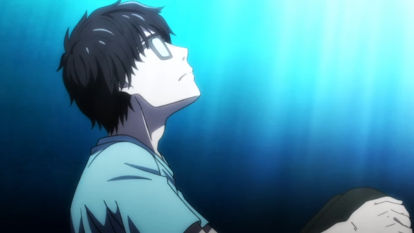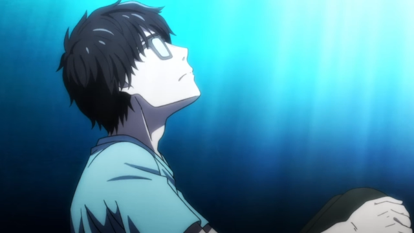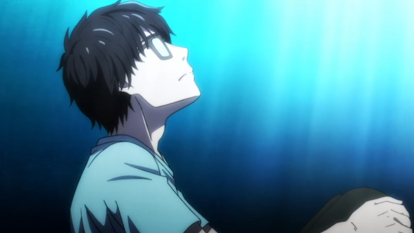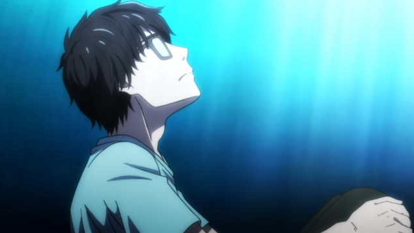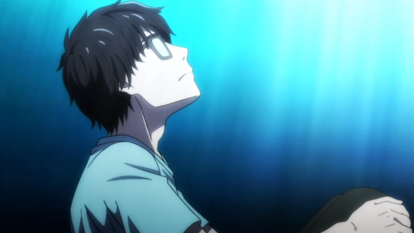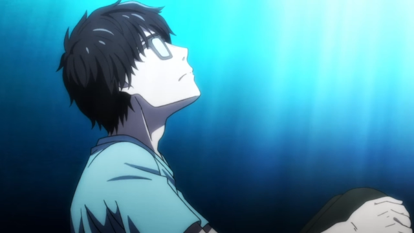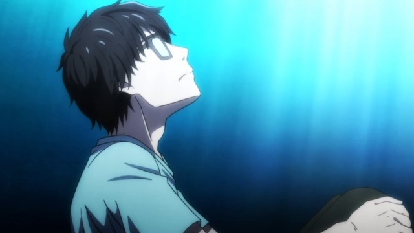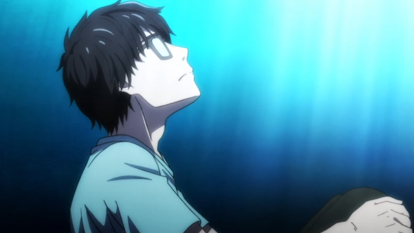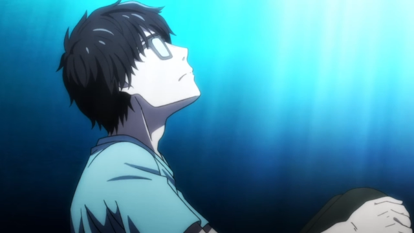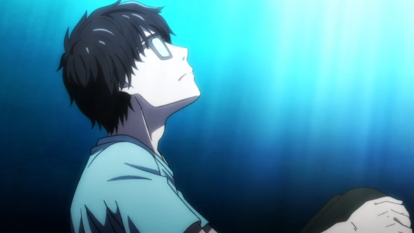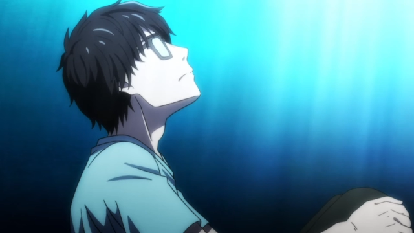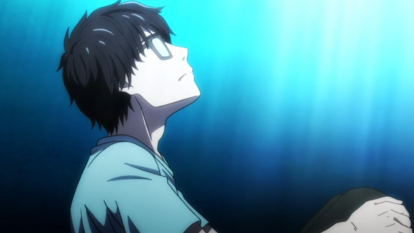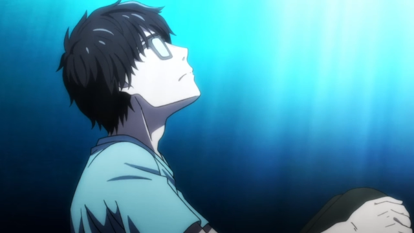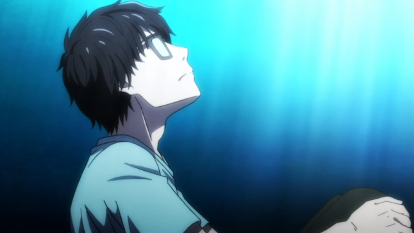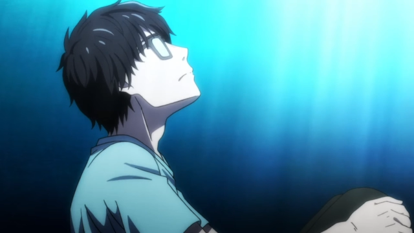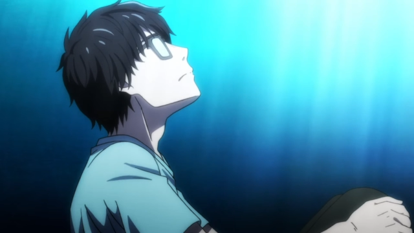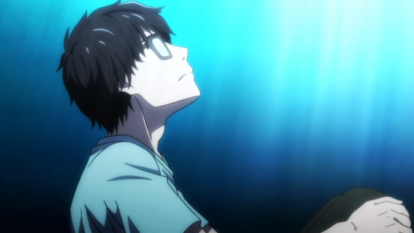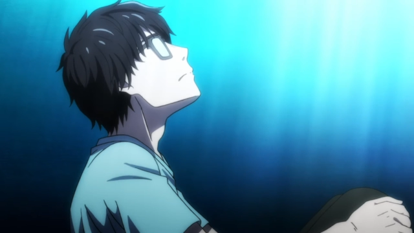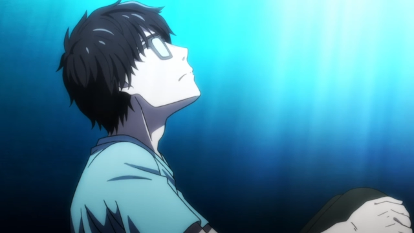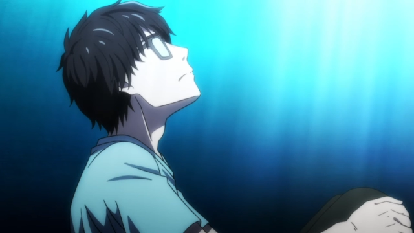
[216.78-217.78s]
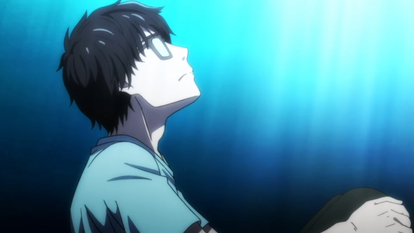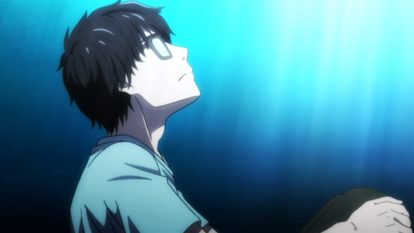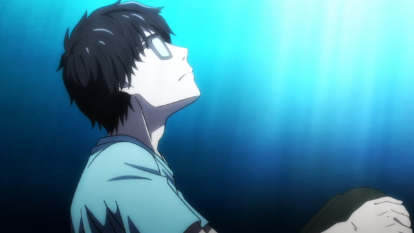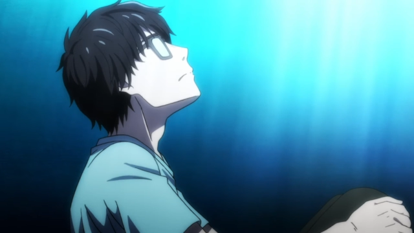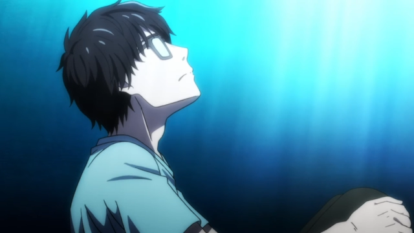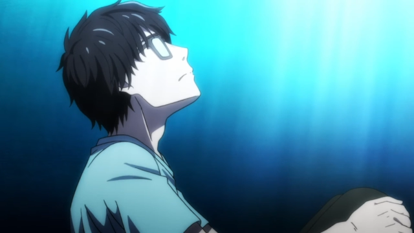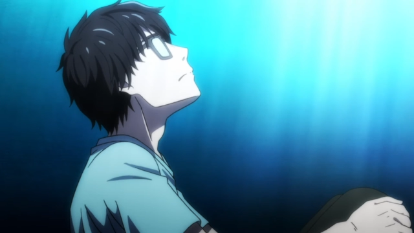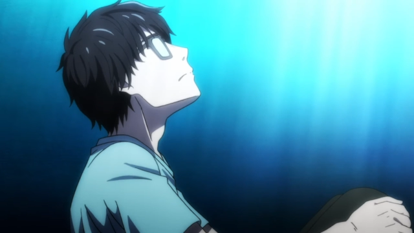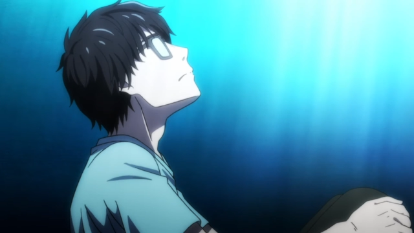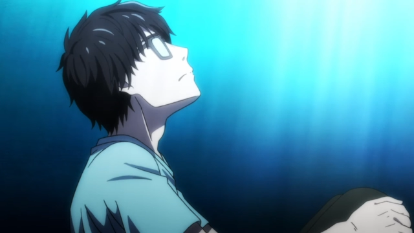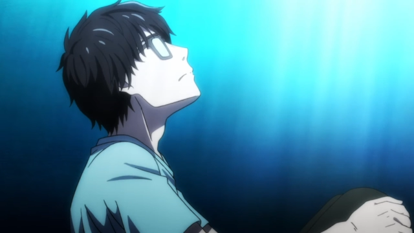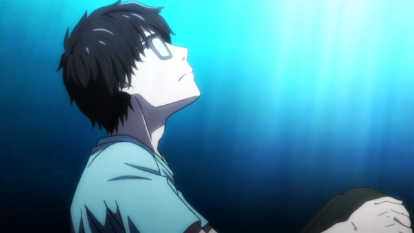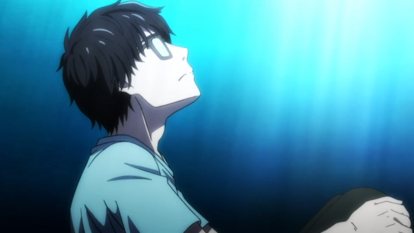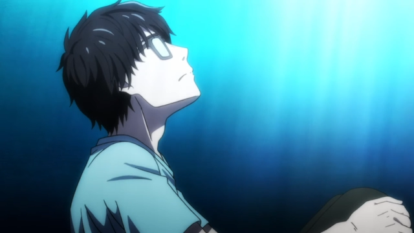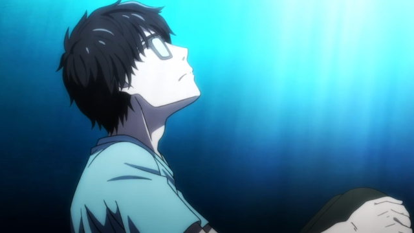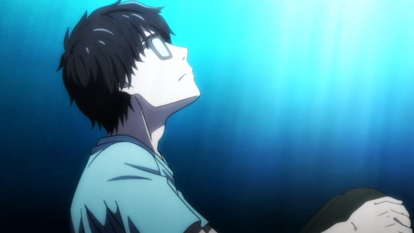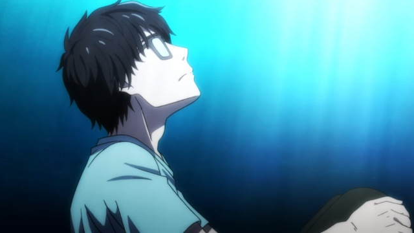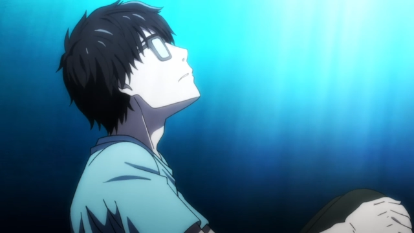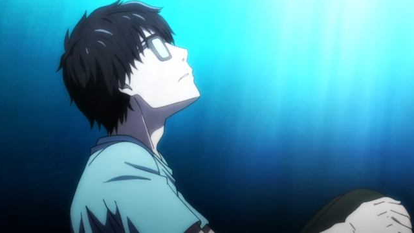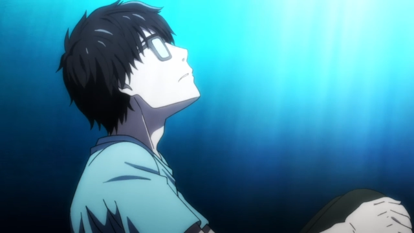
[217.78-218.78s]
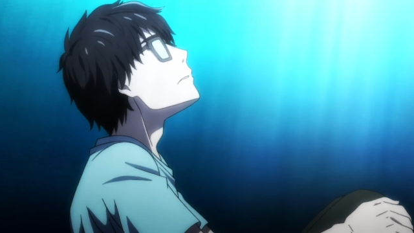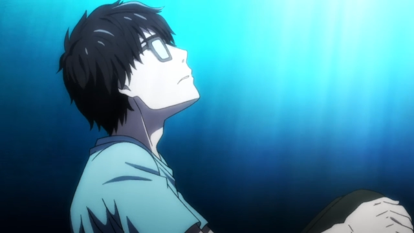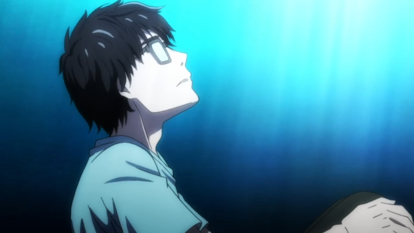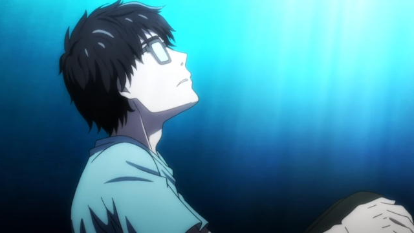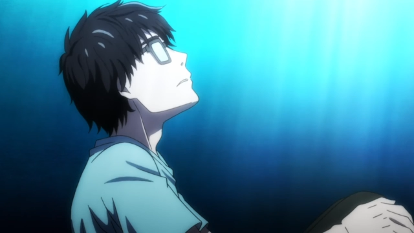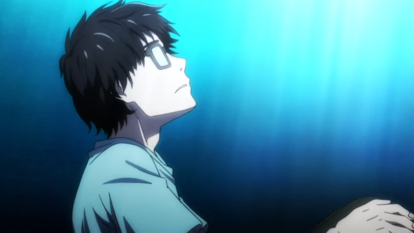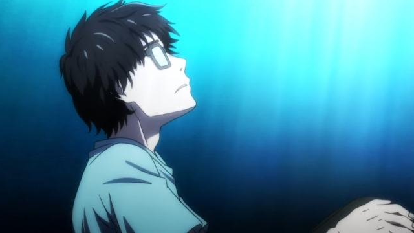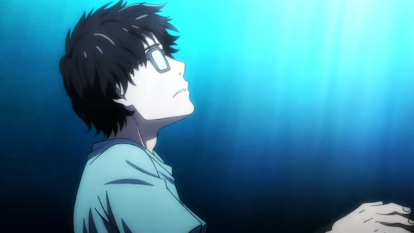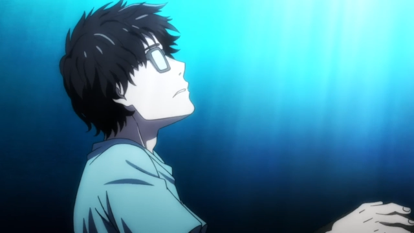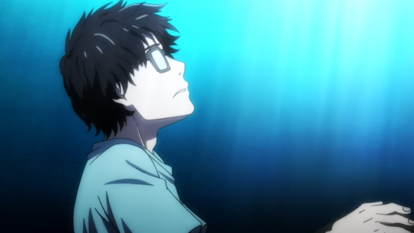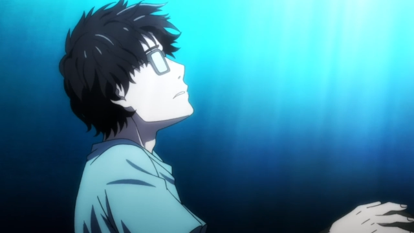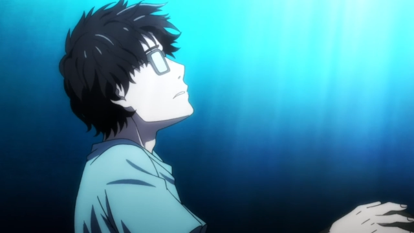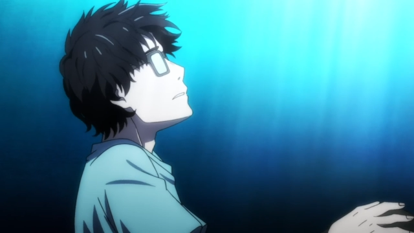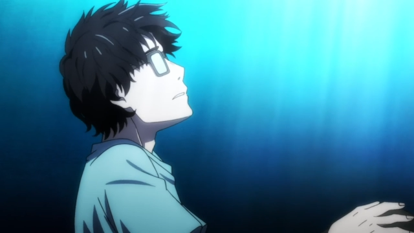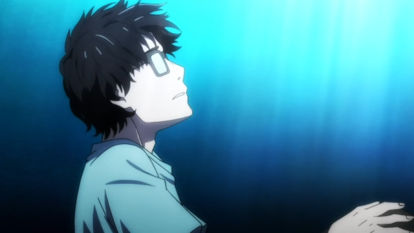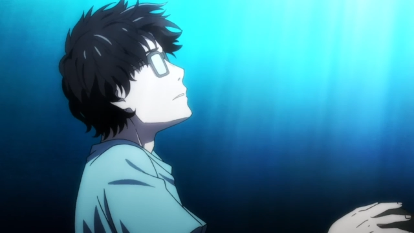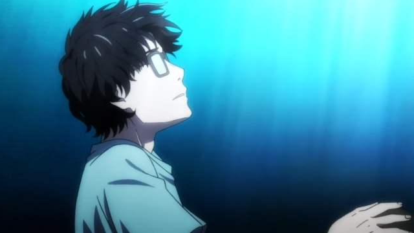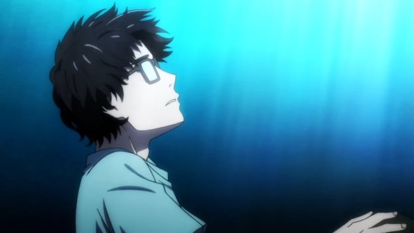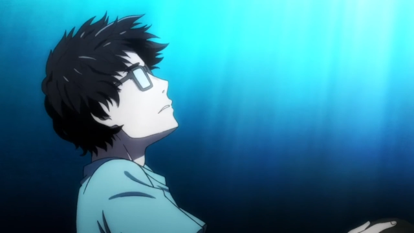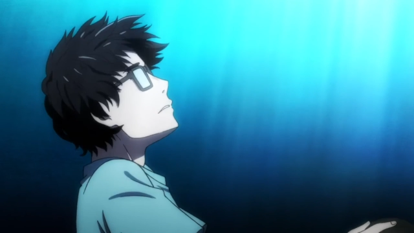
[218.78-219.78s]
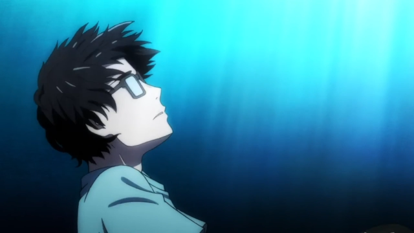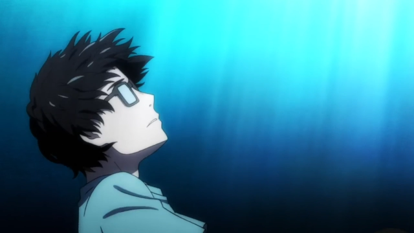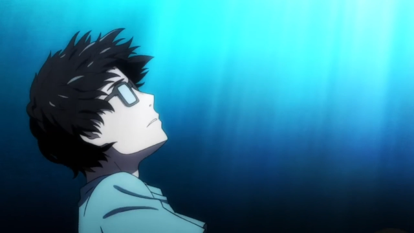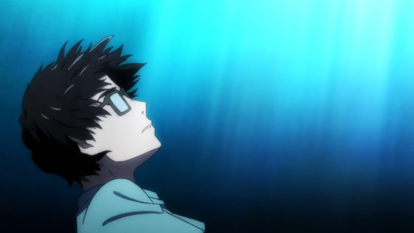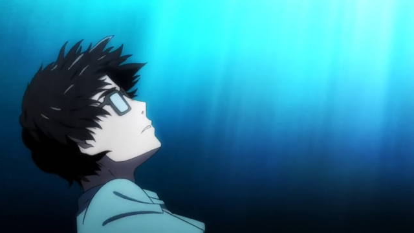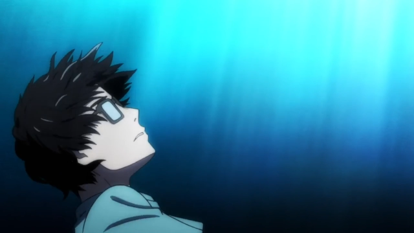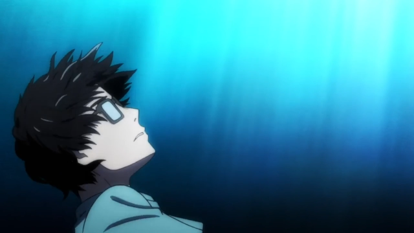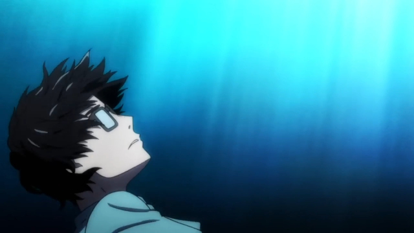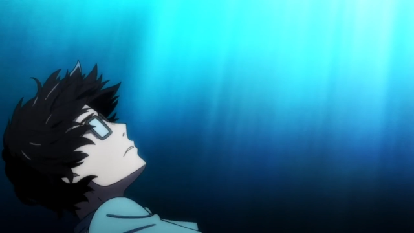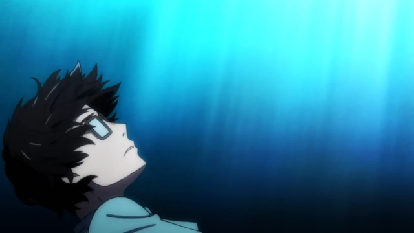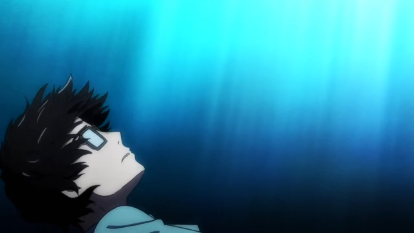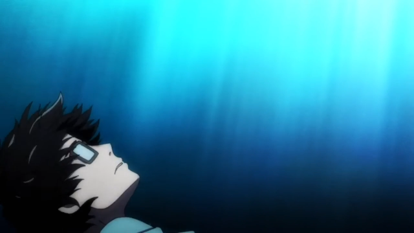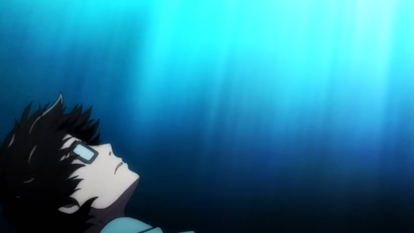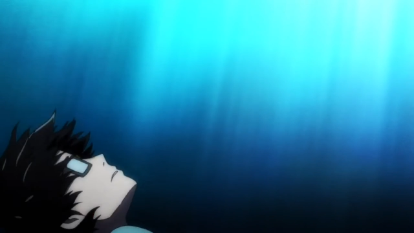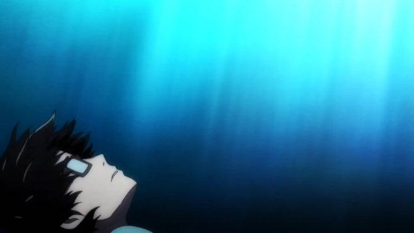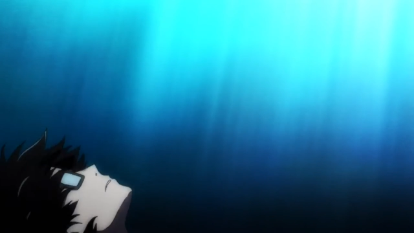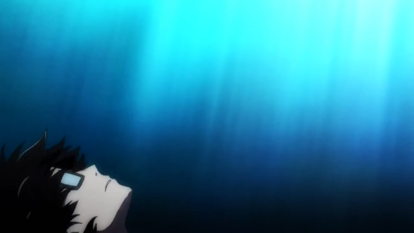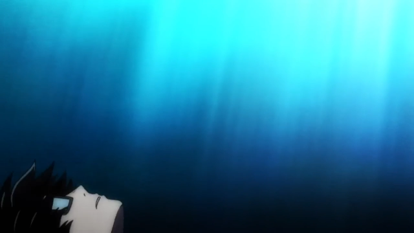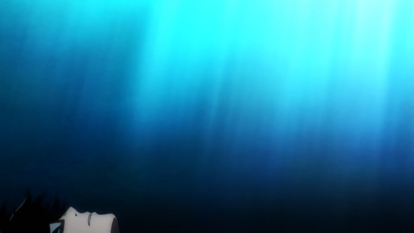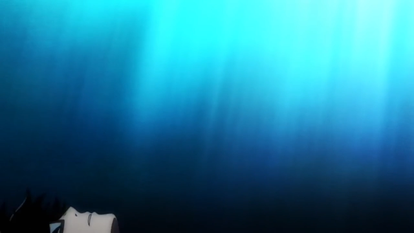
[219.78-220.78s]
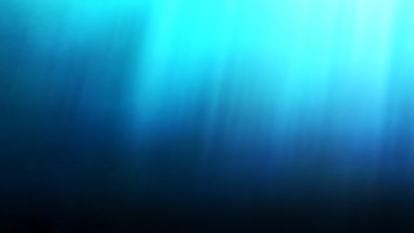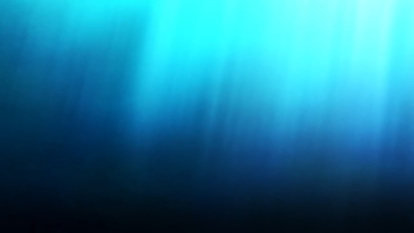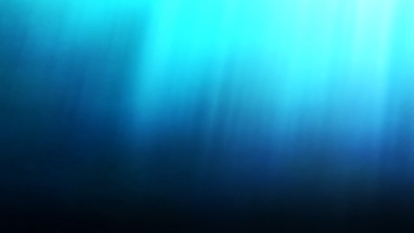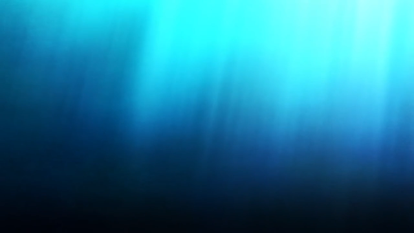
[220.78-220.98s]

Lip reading: No face is visible, so there are no lips to read.